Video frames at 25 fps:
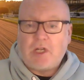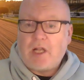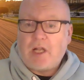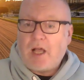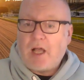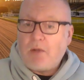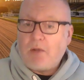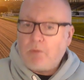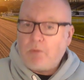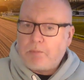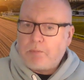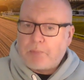And
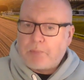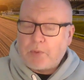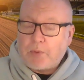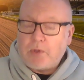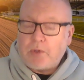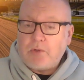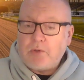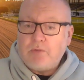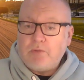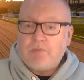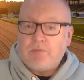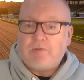I will
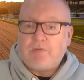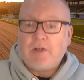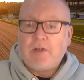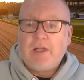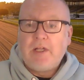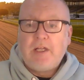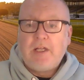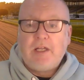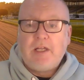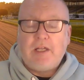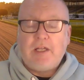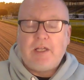prove
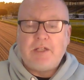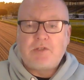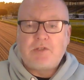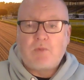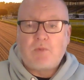in